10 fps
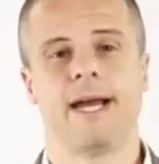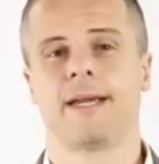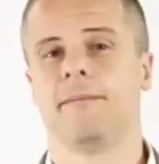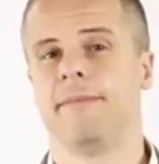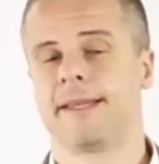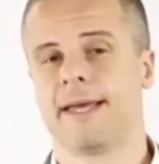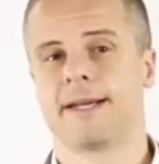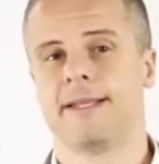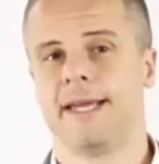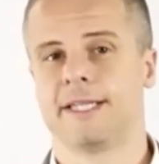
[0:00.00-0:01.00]
I can make
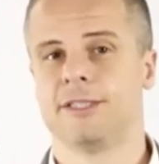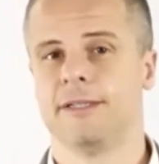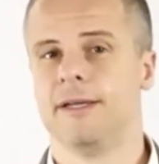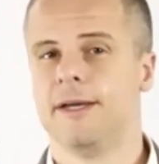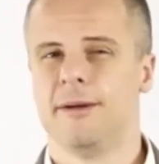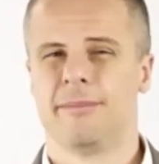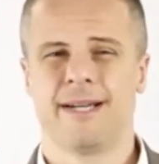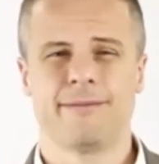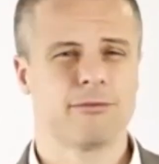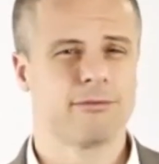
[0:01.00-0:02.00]
that connection. But I
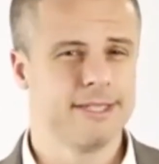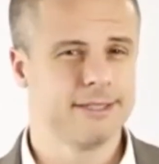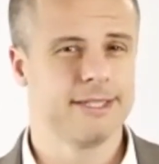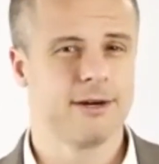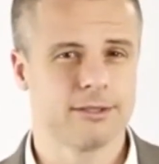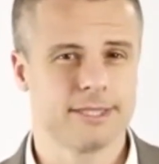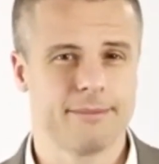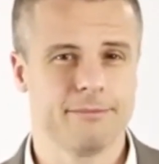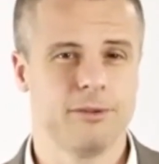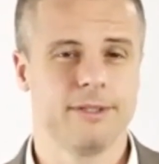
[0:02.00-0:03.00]
have a really hard
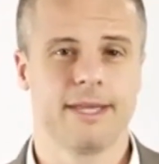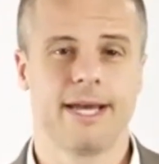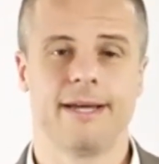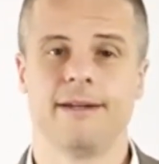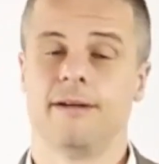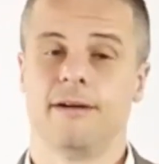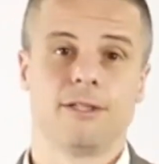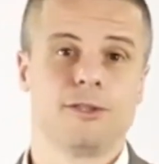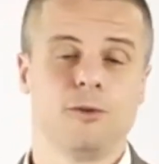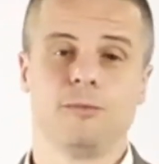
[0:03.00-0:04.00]
time doing that on
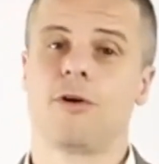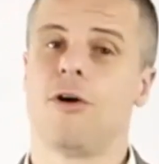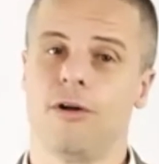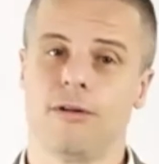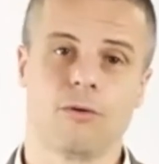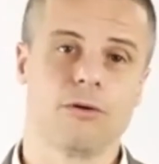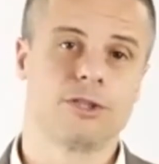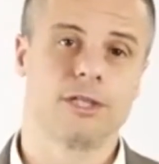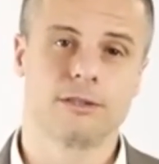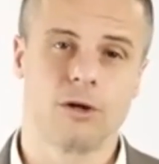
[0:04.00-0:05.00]
a Zoom call or
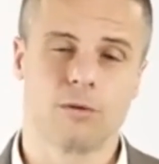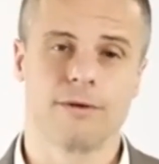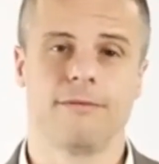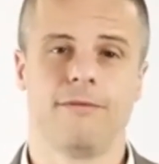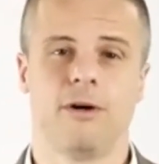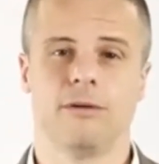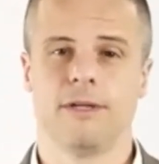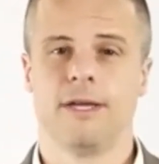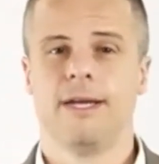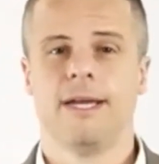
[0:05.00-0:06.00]
just over the phone.
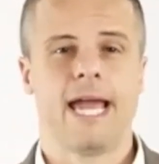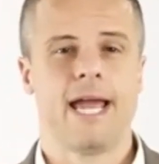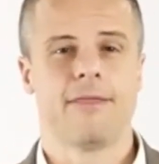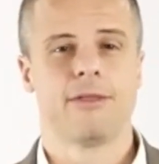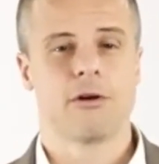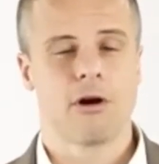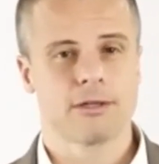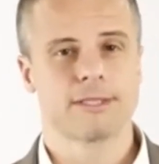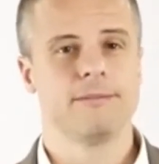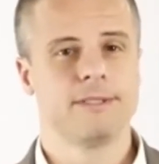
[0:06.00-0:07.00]
And there
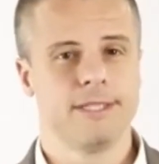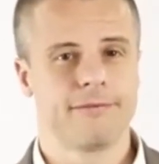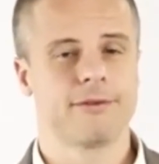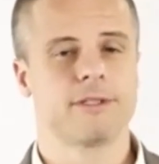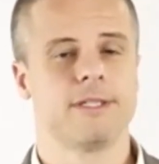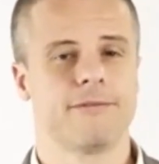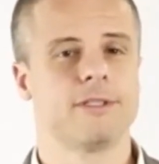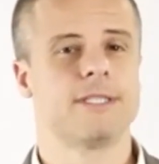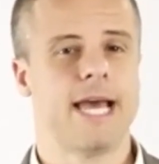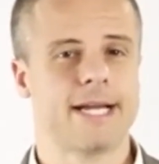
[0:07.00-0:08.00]
are some
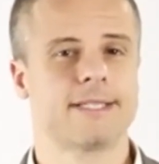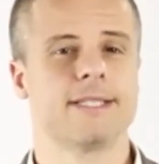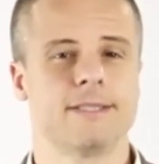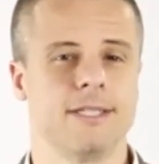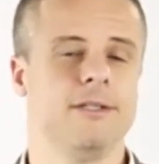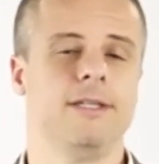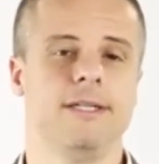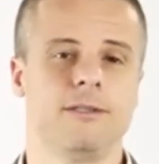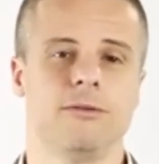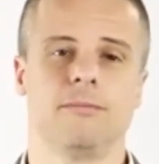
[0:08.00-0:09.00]
different tactics that you
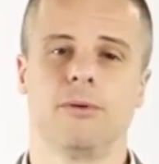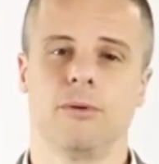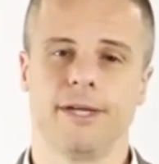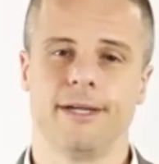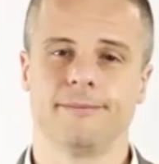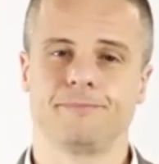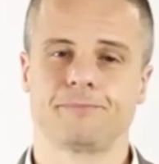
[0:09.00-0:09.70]
need to employ here.